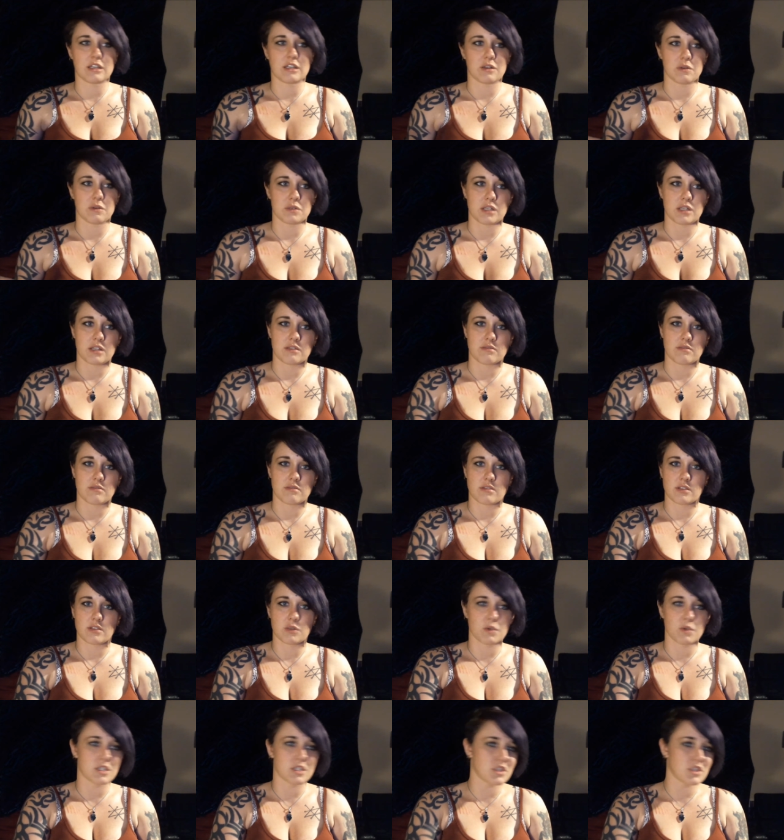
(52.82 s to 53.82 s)
done
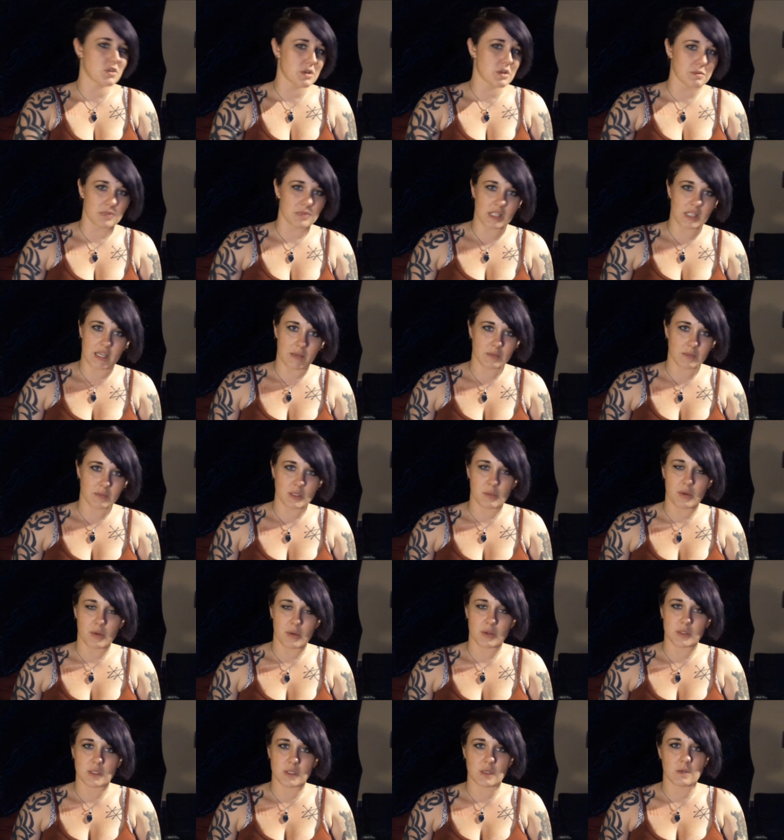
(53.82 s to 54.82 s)
Twitch streams like I'm
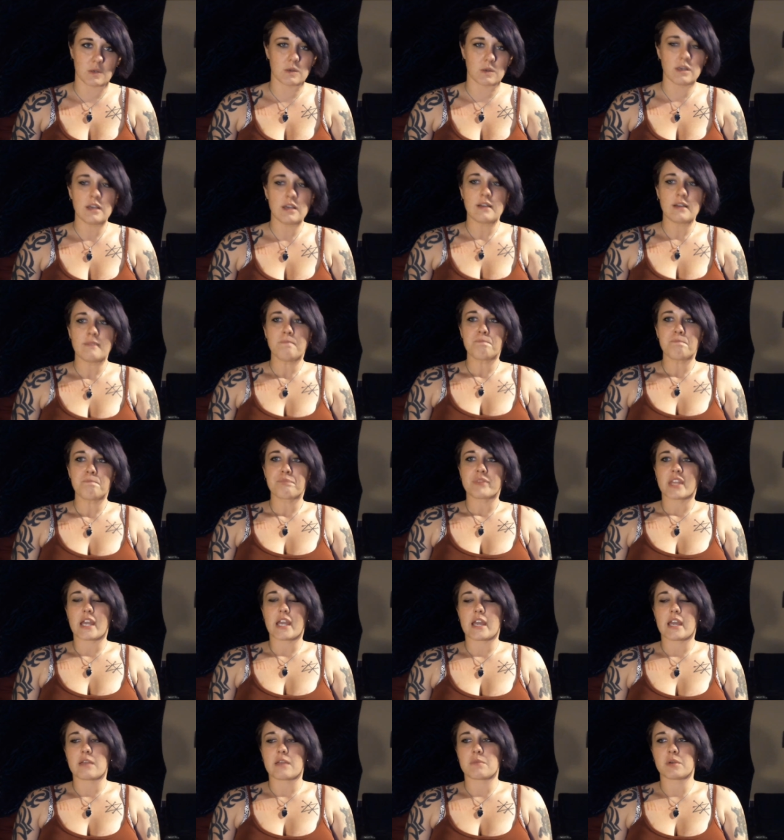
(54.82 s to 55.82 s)
supposed to.
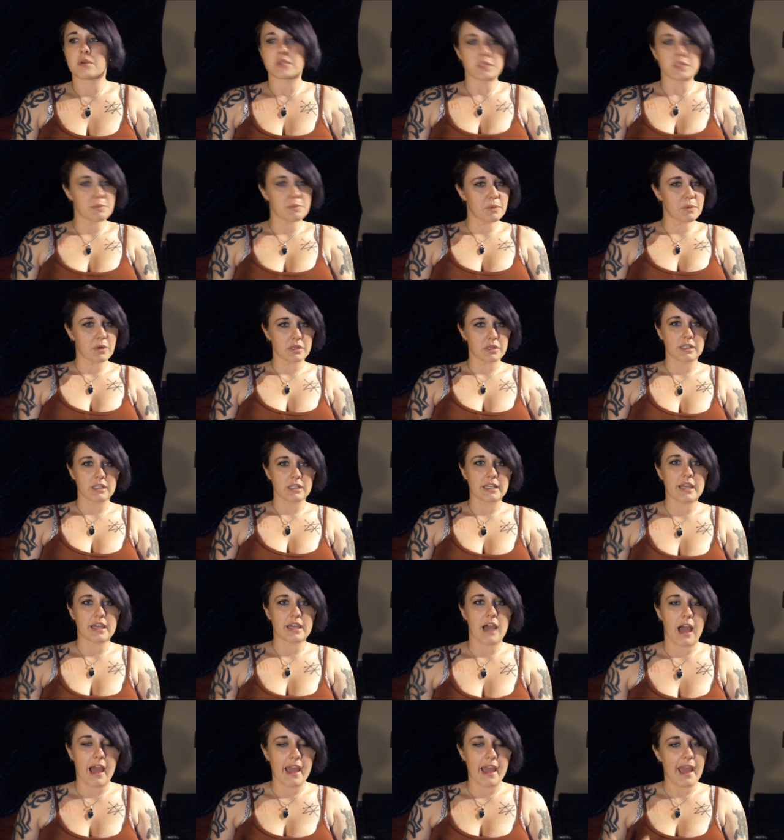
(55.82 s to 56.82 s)
And most importantly,
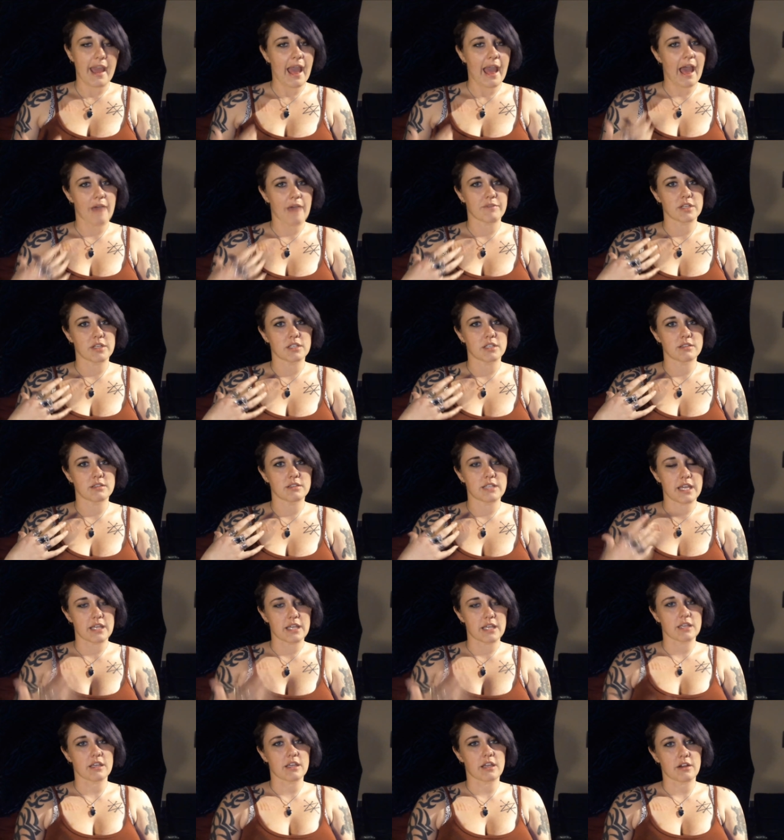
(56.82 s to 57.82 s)
I haven't
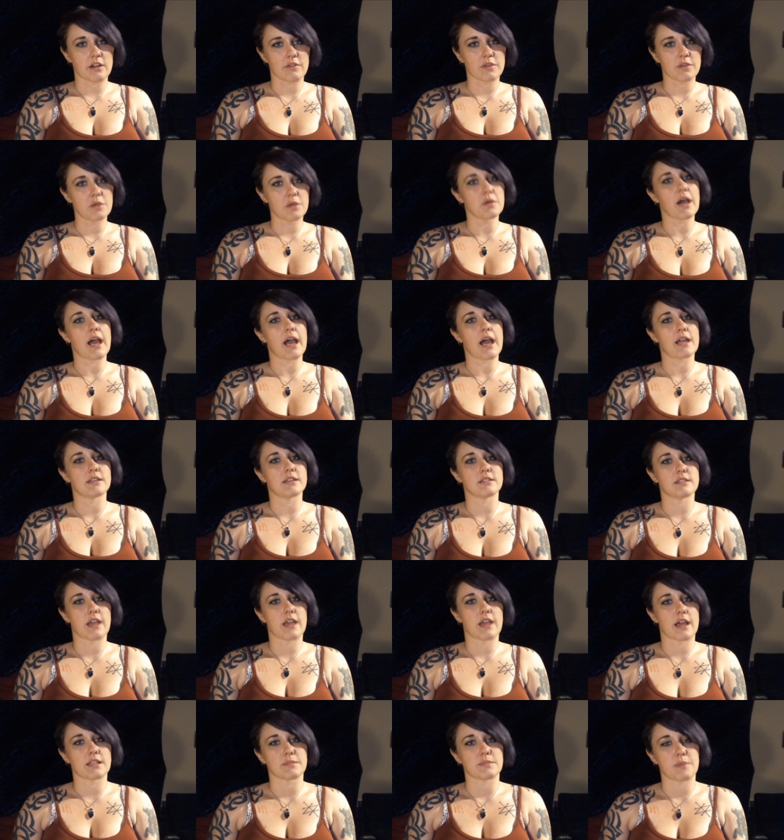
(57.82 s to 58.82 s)
taken care of you guys
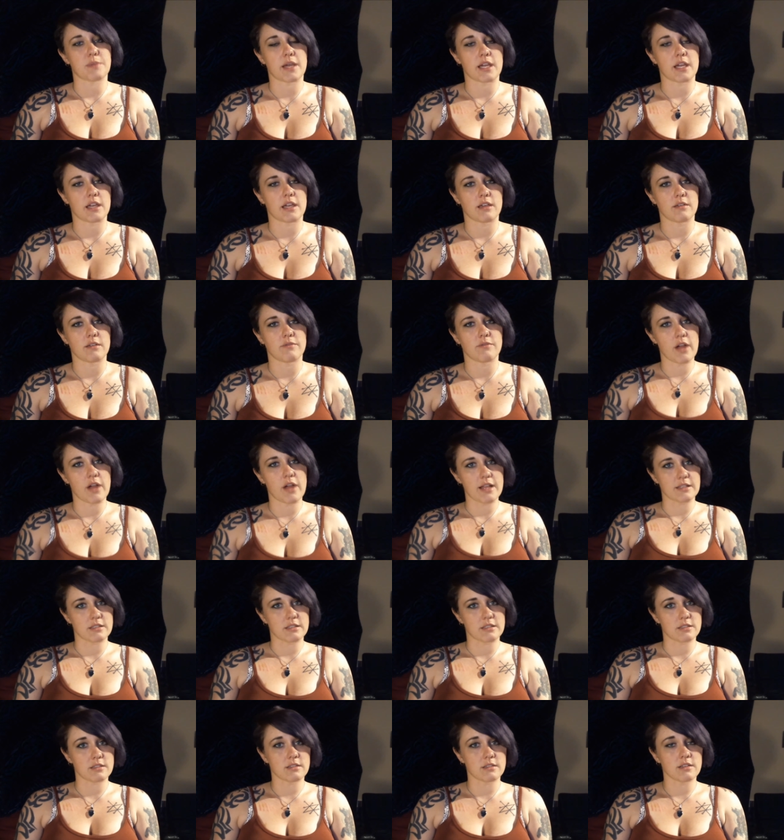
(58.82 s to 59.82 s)
as my
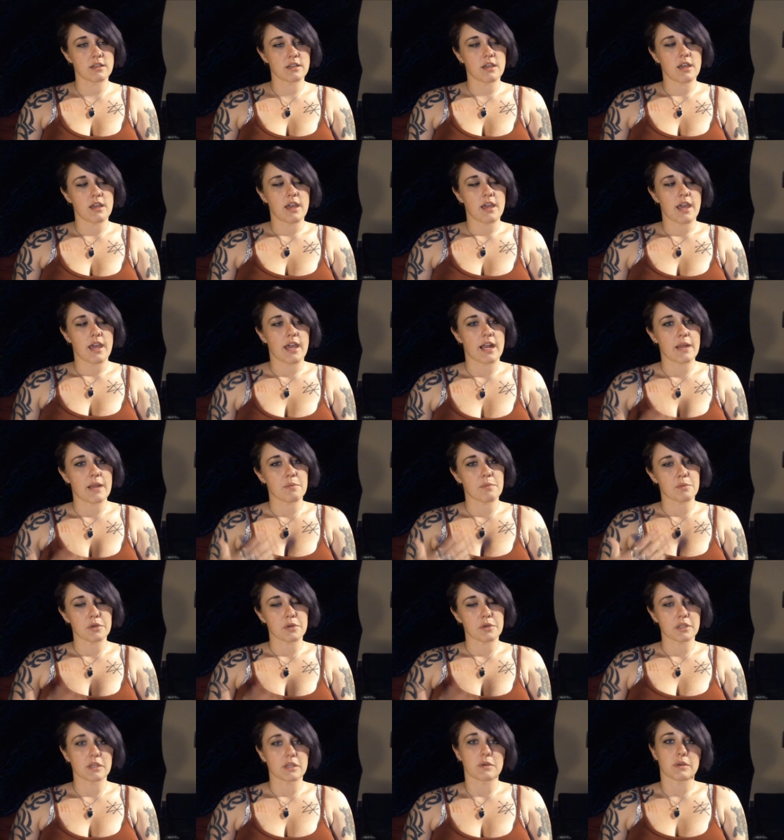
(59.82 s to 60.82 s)
friends. And I'm
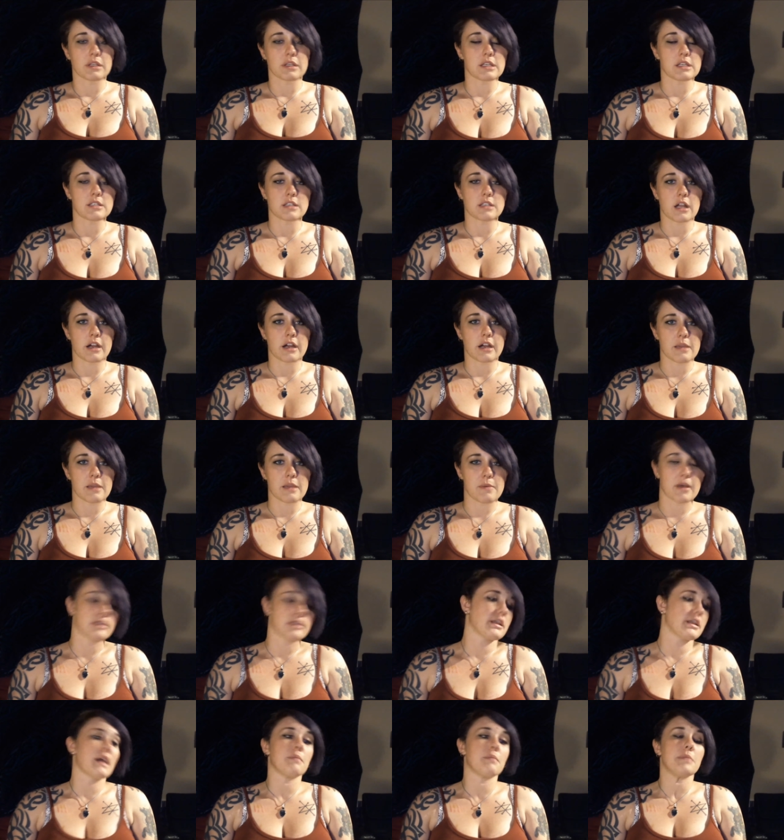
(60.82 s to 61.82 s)
really, really sorry
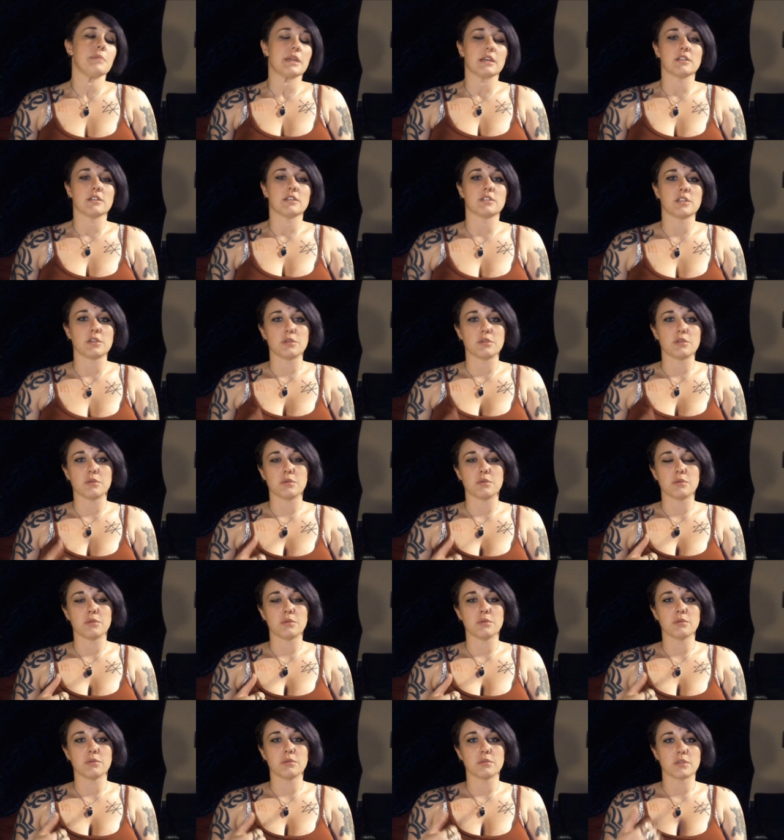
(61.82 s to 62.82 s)
about that because
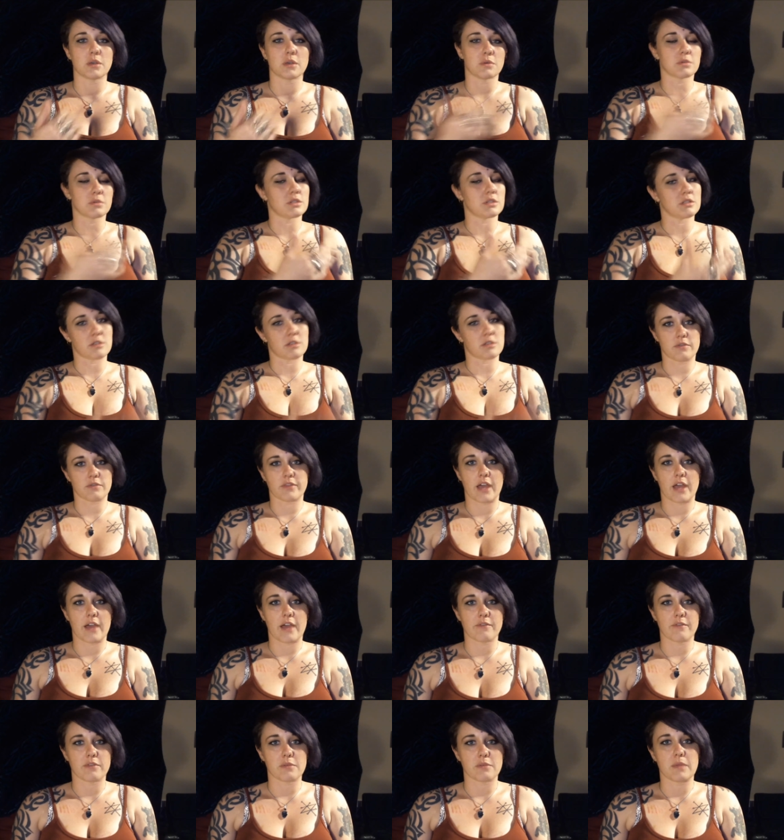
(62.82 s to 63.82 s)
you don't deserve that from